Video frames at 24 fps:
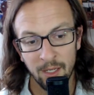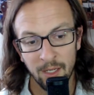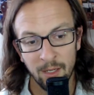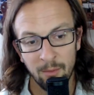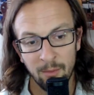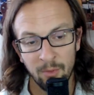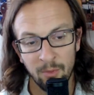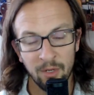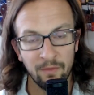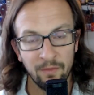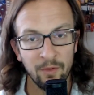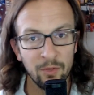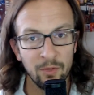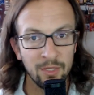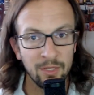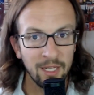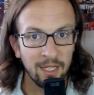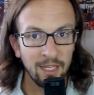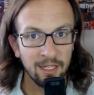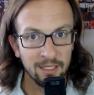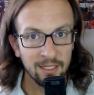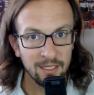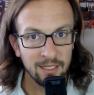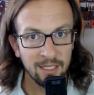But if you
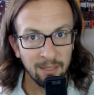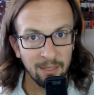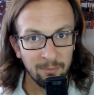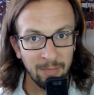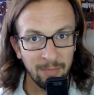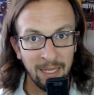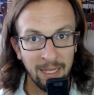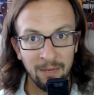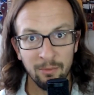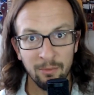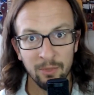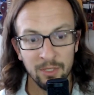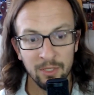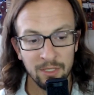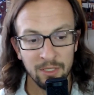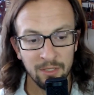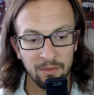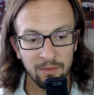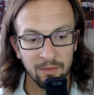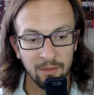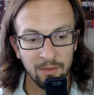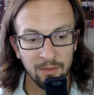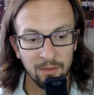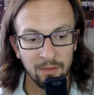take a step backwards,
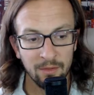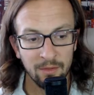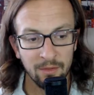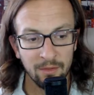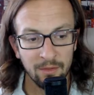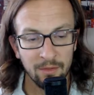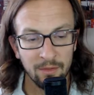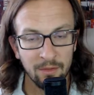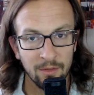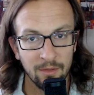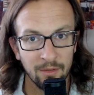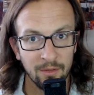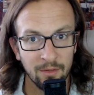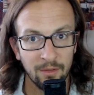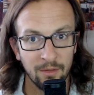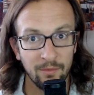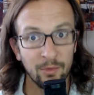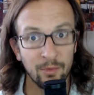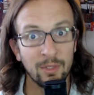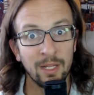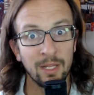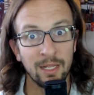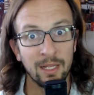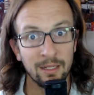
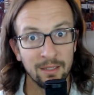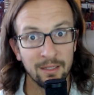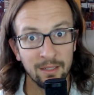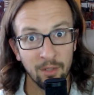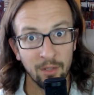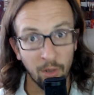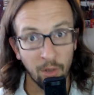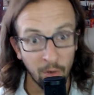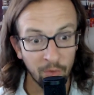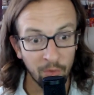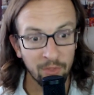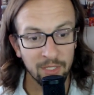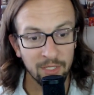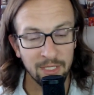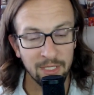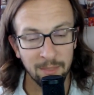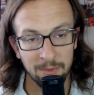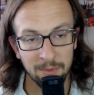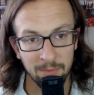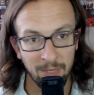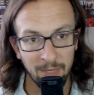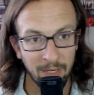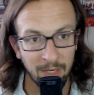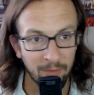you take all the
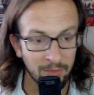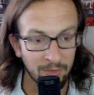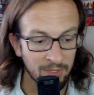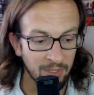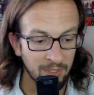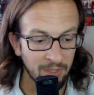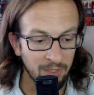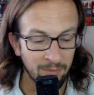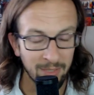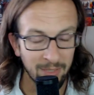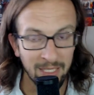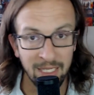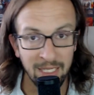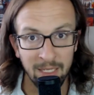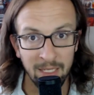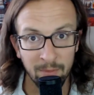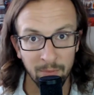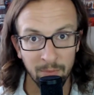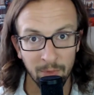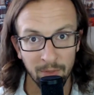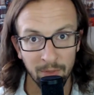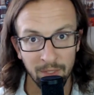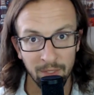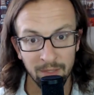steps backwards to the beginning
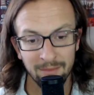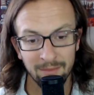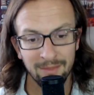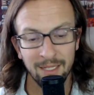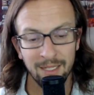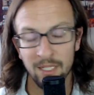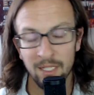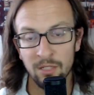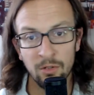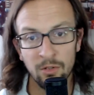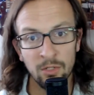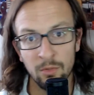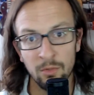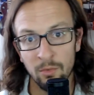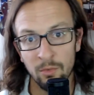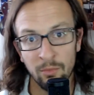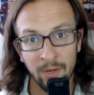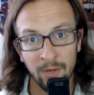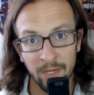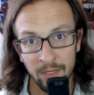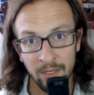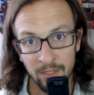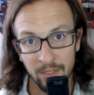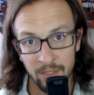point, it starts with
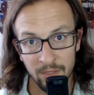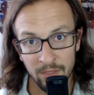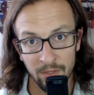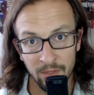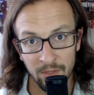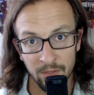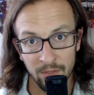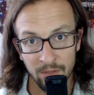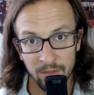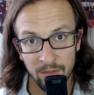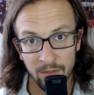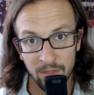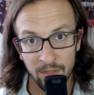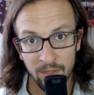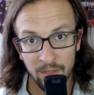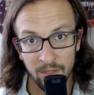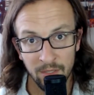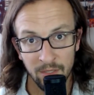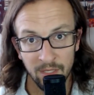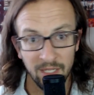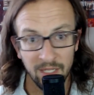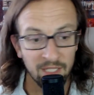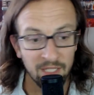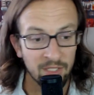writing a song.
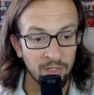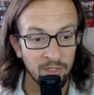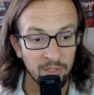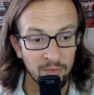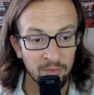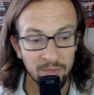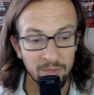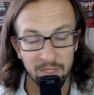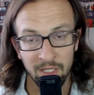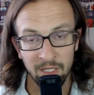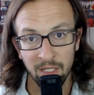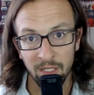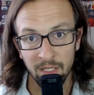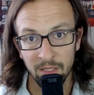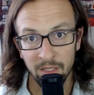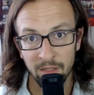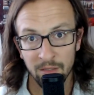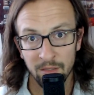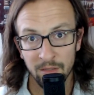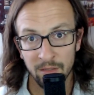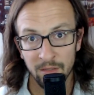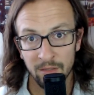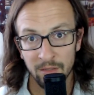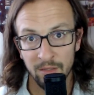It starts with singing.
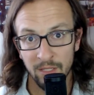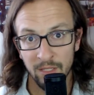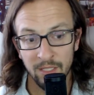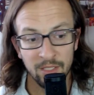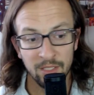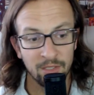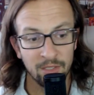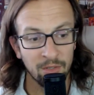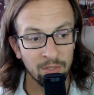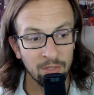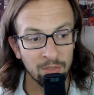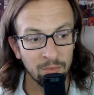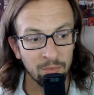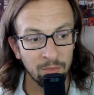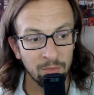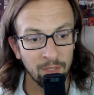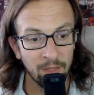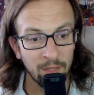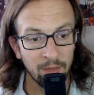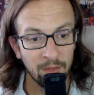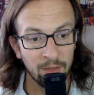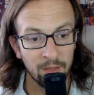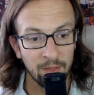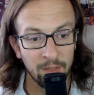It starts
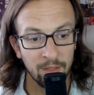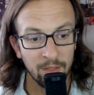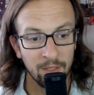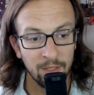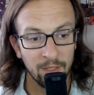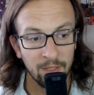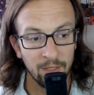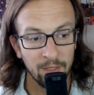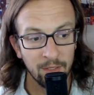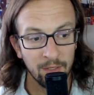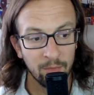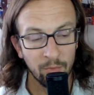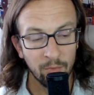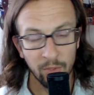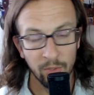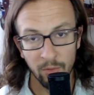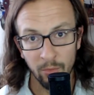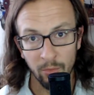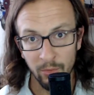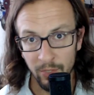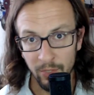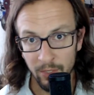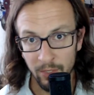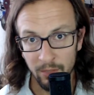with
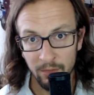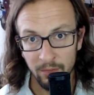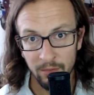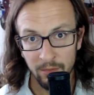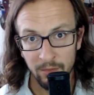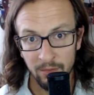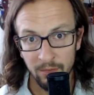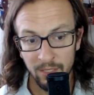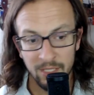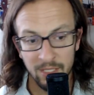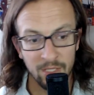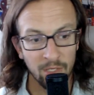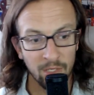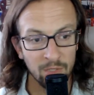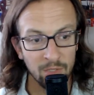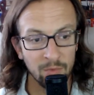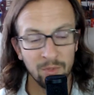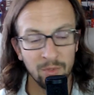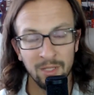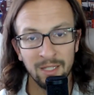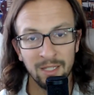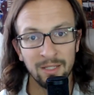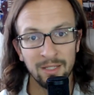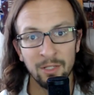recording. It starts
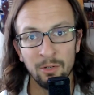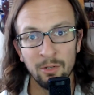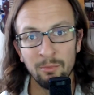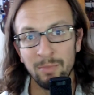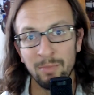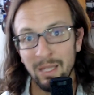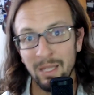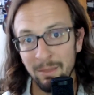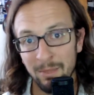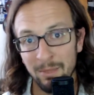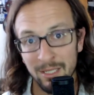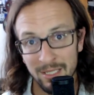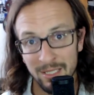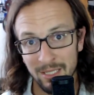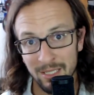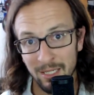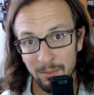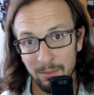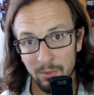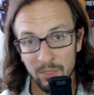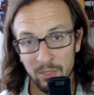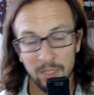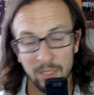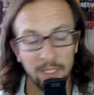with like little baby
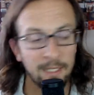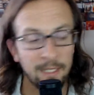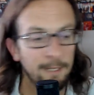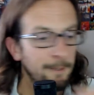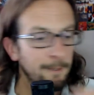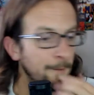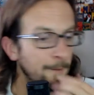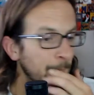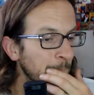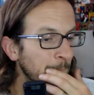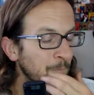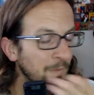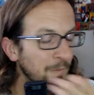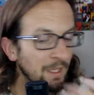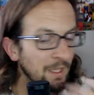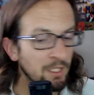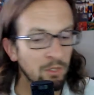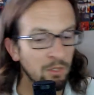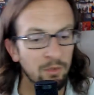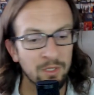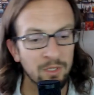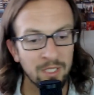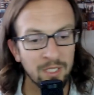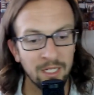steps.
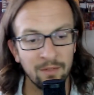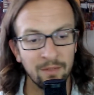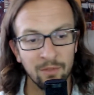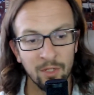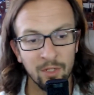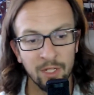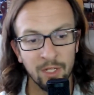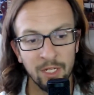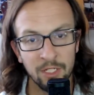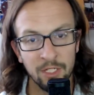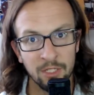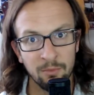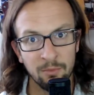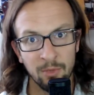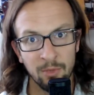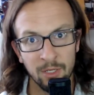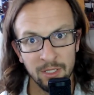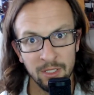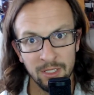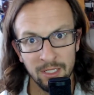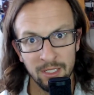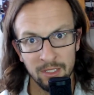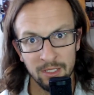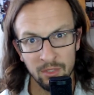So instead of looking at your
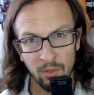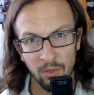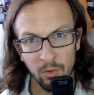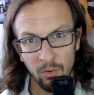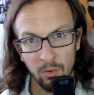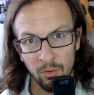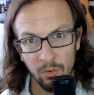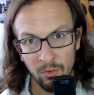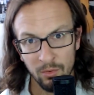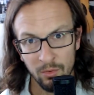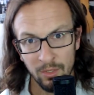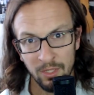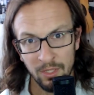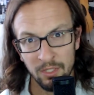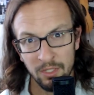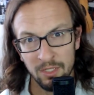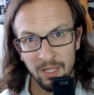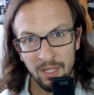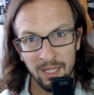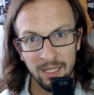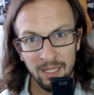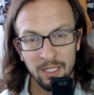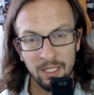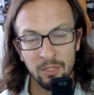project as a whole, and there's a
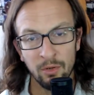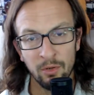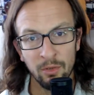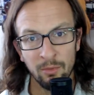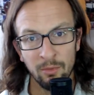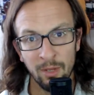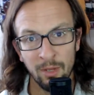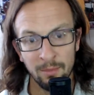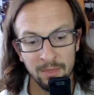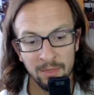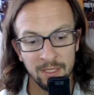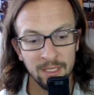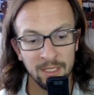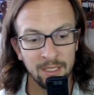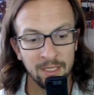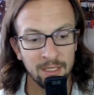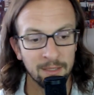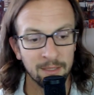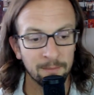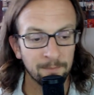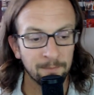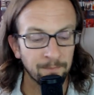thing that Tony Robbins says,